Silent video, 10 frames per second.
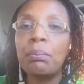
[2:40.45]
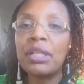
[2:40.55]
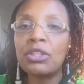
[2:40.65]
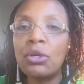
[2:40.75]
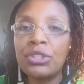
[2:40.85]

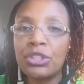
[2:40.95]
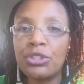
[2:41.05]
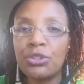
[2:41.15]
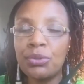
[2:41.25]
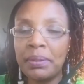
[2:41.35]
But those are
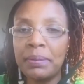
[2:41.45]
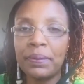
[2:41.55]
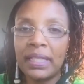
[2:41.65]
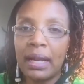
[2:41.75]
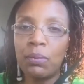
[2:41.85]
the two
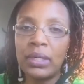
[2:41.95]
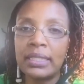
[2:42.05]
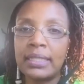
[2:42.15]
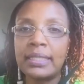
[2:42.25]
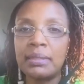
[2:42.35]
people that I
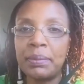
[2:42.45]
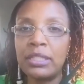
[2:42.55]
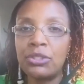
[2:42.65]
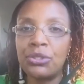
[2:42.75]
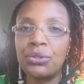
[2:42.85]
wanted to
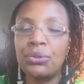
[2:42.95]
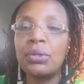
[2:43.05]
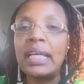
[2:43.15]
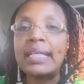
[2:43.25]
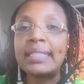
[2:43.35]
speak
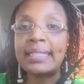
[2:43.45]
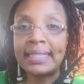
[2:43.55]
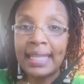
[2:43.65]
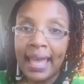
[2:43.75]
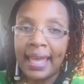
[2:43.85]
to
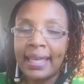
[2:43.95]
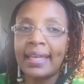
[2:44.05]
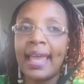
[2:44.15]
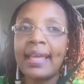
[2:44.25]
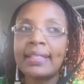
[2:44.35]

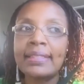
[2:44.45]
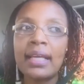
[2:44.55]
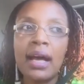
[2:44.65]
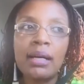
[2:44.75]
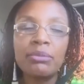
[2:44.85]
today
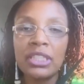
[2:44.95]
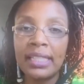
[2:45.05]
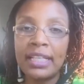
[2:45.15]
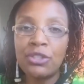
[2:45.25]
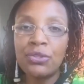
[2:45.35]
and um,
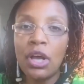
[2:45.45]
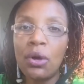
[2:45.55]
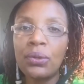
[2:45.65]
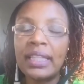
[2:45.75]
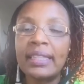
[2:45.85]
just let you
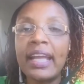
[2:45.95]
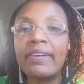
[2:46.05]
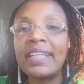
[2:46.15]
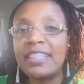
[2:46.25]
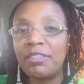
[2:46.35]
know that
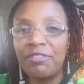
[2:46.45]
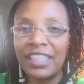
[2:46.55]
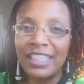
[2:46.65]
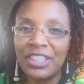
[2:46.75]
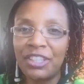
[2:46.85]
there is a
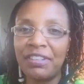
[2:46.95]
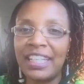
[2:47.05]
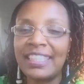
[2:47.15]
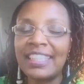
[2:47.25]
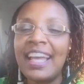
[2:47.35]
village of
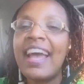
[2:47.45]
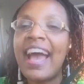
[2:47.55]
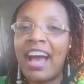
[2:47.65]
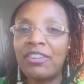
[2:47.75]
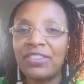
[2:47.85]
us
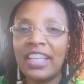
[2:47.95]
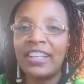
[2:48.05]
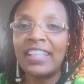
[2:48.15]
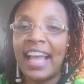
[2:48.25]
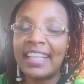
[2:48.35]
out
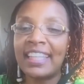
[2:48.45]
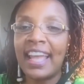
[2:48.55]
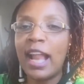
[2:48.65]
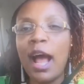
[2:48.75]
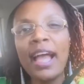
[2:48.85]
there like
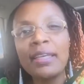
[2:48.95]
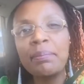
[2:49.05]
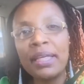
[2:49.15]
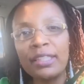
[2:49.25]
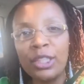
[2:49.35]
that. I
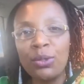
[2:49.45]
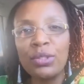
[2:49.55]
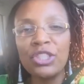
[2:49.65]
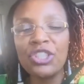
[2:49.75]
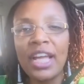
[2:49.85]
could be a
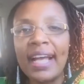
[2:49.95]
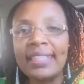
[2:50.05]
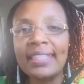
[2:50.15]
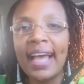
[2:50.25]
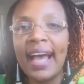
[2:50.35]
little on the
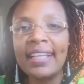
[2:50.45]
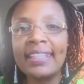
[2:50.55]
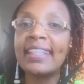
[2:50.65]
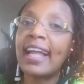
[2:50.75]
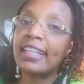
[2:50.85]
shy
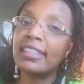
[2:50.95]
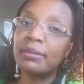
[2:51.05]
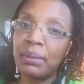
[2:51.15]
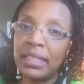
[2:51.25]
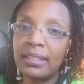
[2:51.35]
side and then I
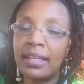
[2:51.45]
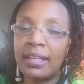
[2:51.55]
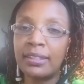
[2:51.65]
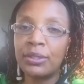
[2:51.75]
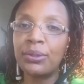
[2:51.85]
can be
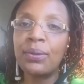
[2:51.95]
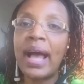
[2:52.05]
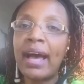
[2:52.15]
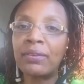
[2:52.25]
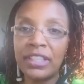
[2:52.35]
a little
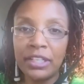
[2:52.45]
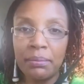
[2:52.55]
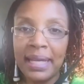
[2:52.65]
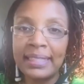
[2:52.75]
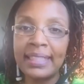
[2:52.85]
out
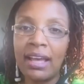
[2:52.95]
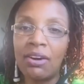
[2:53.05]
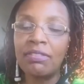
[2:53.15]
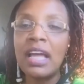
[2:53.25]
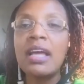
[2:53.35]
there
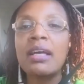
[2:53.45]
myself